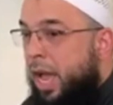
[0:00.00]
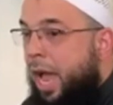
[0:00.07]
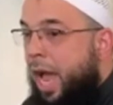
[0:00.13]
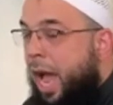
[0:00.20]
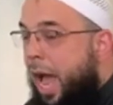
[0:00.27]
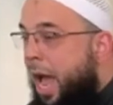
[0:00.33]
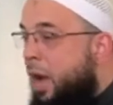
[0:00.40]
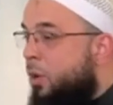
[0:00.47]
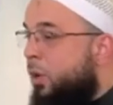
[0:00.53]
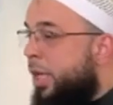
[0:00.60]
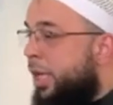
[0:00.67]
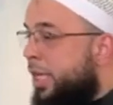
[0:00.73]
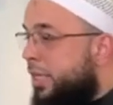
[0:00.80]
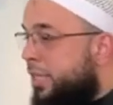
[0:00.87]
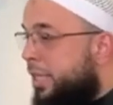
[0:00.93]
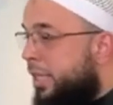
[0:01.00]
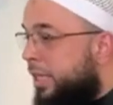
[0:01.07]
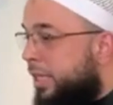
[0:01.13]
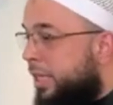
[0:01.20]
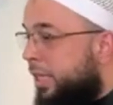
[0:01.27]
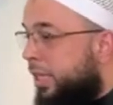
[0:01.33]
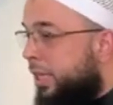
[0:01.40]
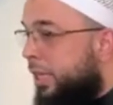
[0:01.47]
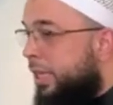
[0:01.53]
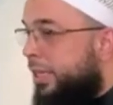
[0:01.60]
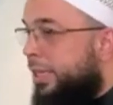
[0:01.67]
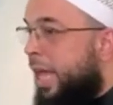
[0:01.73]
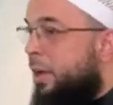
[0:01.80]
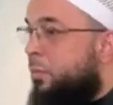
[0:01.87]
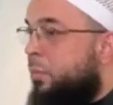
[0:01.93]
How is it
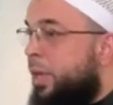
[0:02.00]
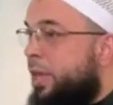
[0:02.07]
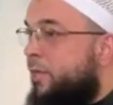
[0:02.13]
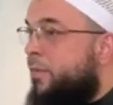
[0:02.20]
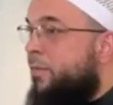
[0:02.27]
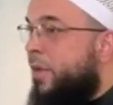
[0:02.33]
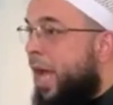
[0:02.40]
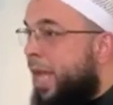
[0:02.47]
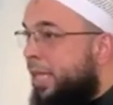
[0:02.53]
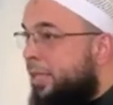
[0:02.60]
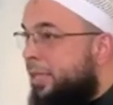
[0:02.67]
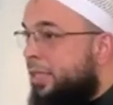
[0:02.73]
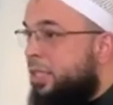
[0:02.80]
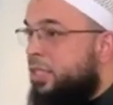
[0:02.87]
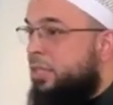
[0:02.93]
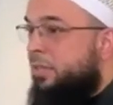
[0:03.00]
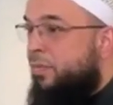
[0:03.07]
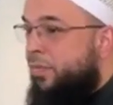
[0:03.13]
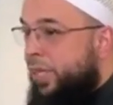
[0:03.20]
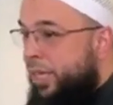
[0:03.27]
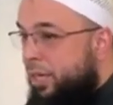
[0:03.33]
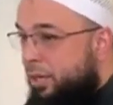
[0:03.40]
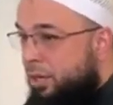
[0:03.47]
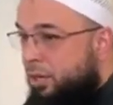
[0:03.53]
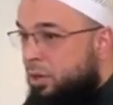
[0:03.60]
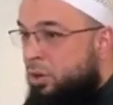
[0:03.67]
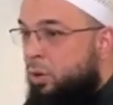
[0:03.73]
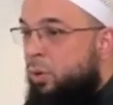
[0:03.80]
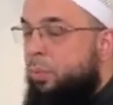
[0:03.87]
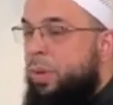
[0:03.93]
that we fight this fear,
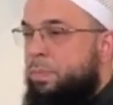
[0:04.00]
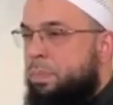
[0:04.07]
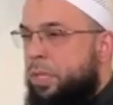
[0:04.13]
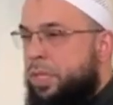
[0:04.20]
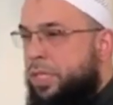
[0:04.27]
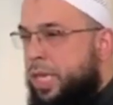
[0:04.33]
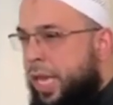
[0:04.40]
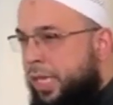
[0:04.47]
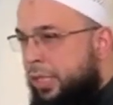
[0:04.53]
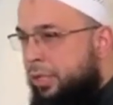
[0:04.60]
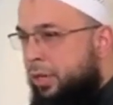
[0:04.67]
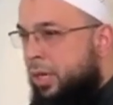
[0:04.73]
or we protect